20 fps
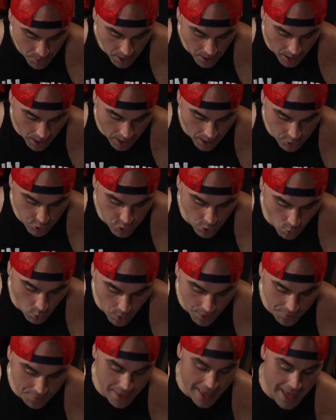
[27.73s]
Uh, so
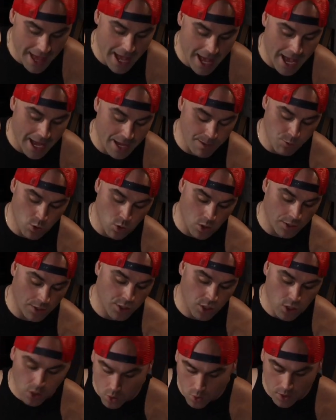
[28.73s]
with that, I am going
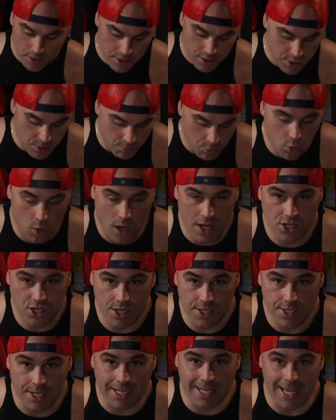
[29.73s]
to go into some
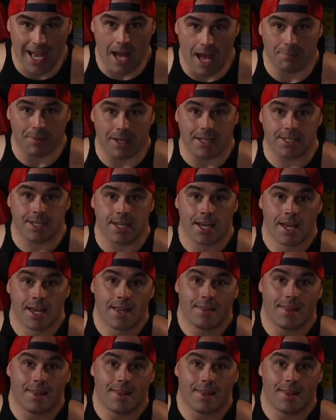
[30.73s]
questions and comments